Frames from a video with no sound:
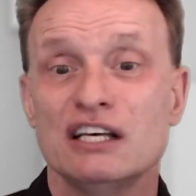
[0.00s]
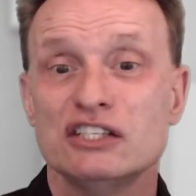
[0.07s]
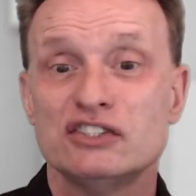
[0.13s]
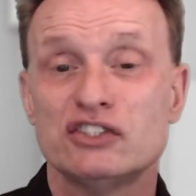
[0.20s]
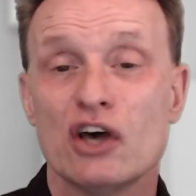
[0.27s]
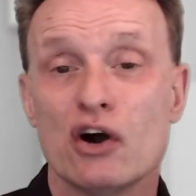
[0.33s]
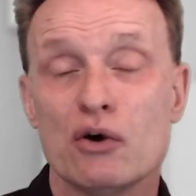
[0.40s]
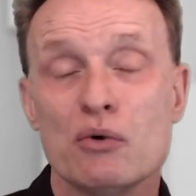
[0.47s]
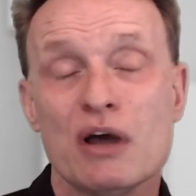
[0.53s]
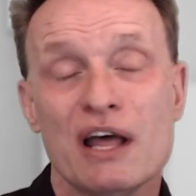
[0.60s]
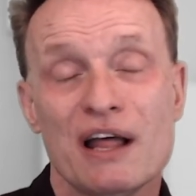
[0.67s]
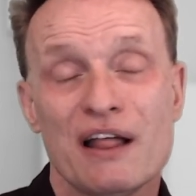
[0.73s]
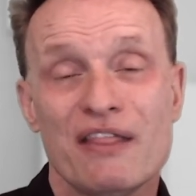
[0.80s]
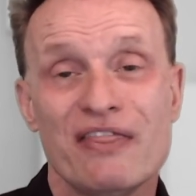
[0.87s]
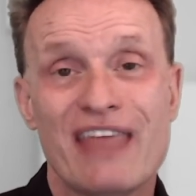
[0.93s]
So
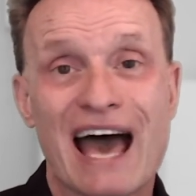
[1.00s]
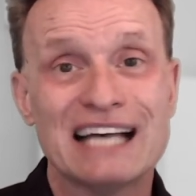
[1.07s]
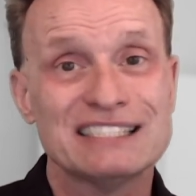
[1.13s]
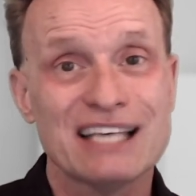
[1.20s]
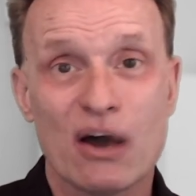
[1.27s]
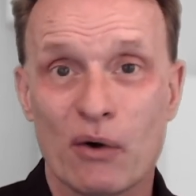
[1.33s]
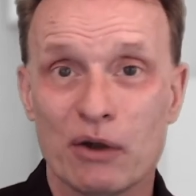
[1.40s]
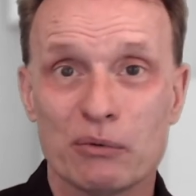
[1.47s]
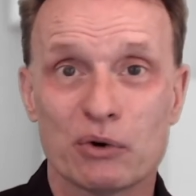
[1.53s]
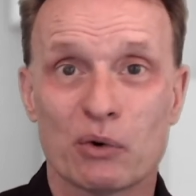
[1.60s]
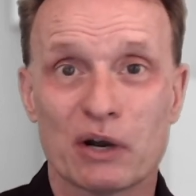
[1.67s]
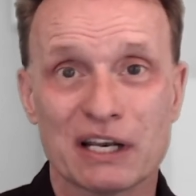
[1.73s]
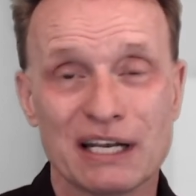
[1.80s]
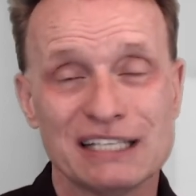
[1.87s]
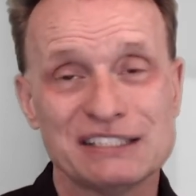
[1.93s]
that's how I would
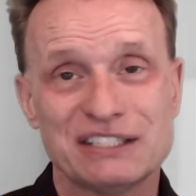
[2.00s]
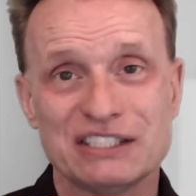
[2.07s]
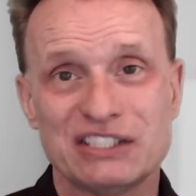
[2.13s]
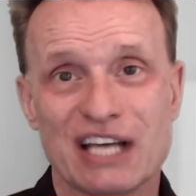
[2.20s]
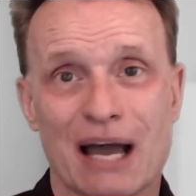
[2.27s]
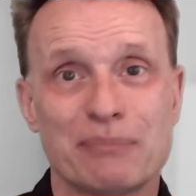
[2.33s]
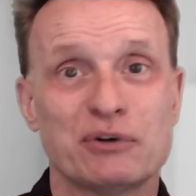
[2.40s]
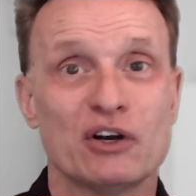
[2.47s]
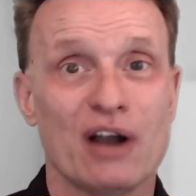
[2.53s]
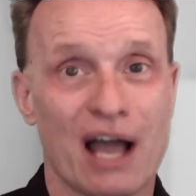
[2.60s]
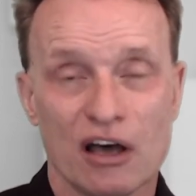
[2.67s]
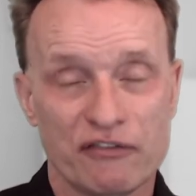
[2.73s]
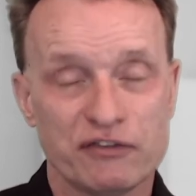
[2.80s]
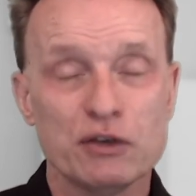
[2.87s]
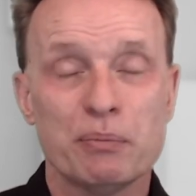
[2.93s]
organize the chapter
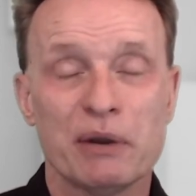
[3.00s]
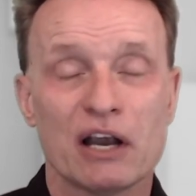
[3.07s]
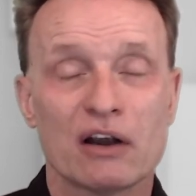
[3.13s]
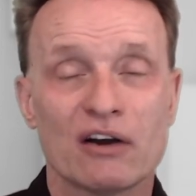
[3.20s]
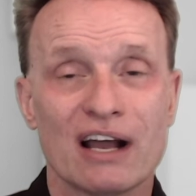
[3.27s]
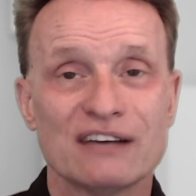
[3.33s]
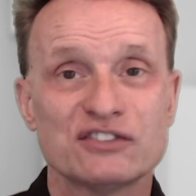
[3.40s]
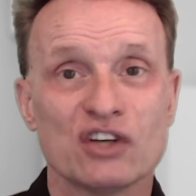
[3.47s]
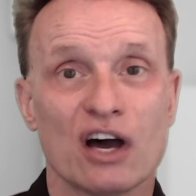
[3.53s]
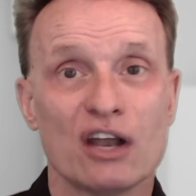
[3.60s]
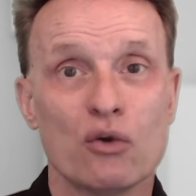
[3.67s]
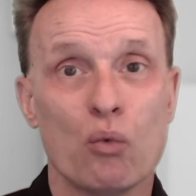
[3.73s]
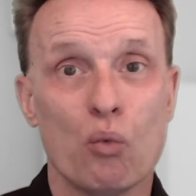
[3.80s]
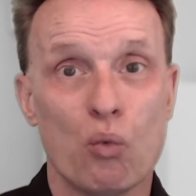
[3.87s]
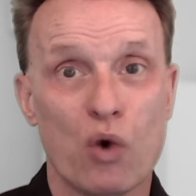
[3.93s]
a few paragraphs
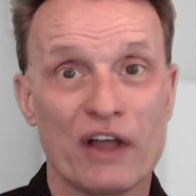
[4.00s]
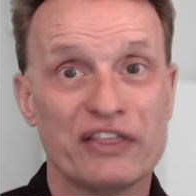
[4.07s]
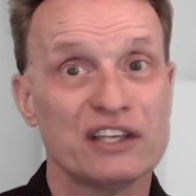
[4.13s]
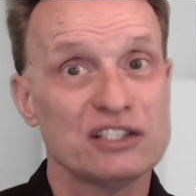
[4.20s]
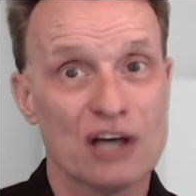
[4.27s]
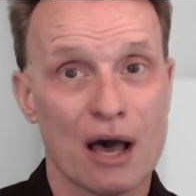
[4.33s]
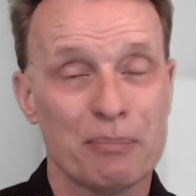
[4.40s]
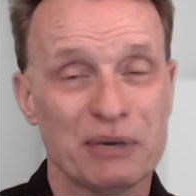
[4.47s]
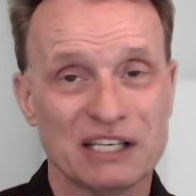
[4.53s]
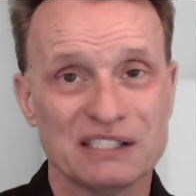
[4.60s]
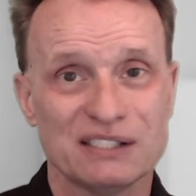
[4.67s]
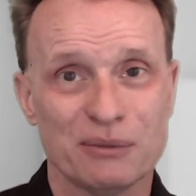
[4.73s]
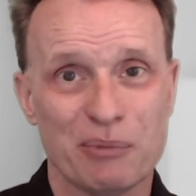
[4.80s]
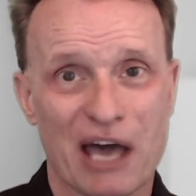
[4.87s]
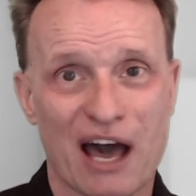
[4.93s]
on what the
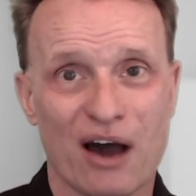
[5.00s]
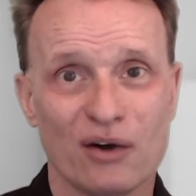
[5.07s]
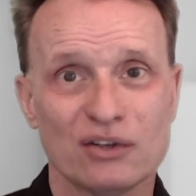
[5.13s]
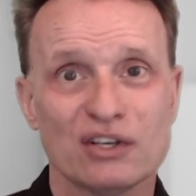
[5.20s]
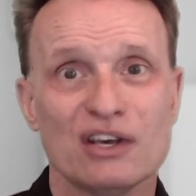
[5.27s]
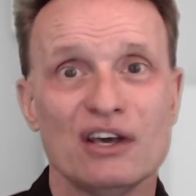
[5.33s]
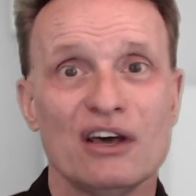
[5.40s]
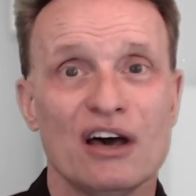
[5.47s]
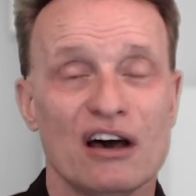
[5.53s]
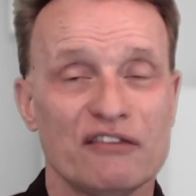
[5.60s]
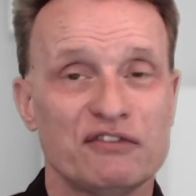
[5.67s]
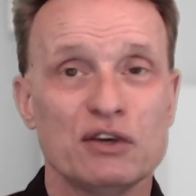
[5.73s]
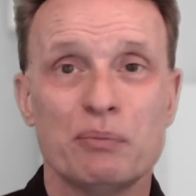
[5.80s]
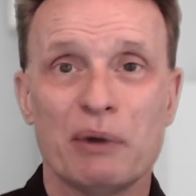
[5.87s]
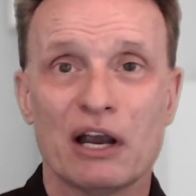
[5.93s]
topic is about,
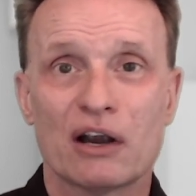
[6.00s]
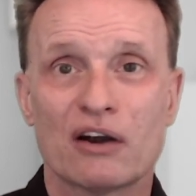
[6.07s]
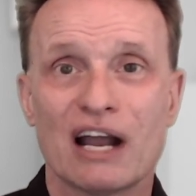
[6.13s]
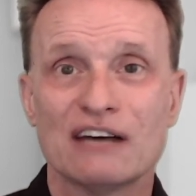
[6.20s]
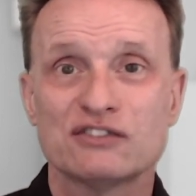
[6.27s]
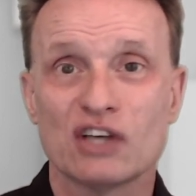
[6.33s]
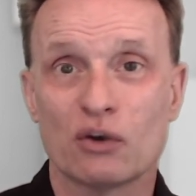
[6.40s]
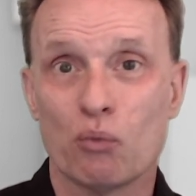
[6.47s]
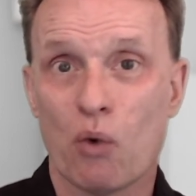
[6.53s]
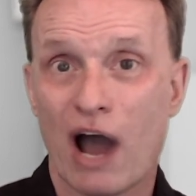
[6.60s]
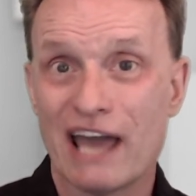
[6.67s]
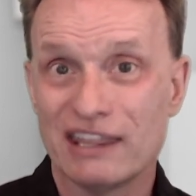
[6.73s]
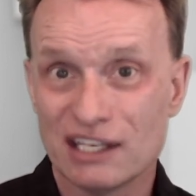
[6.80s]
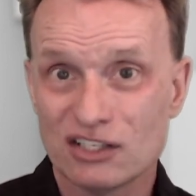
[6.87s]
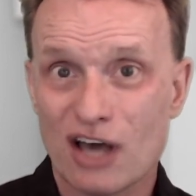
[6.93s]
a few paragraphs on
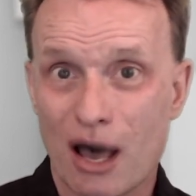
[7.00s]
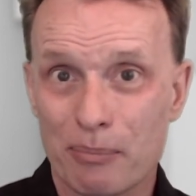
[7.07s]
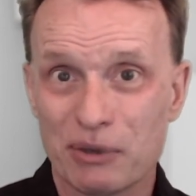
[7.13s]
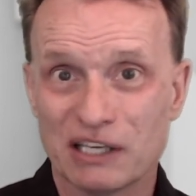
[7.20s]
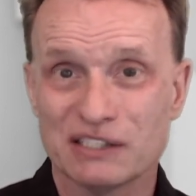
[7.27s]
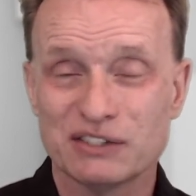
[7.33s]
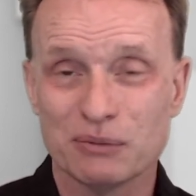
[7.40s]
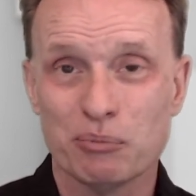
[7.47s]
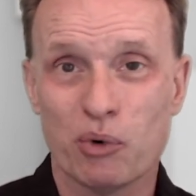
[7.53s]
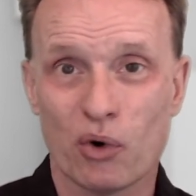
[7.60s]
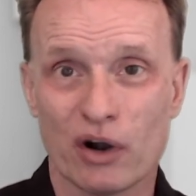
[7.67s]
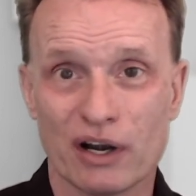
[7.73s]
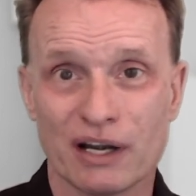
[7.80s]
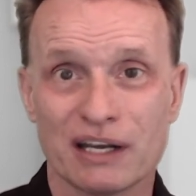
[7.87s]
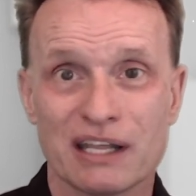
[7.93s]
why the topic is
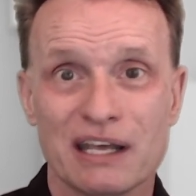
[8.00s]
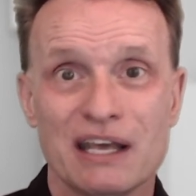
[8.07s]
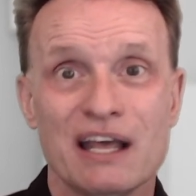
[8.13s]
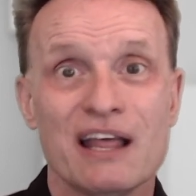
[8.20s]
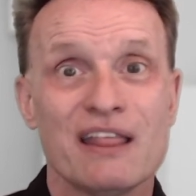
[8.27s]
important,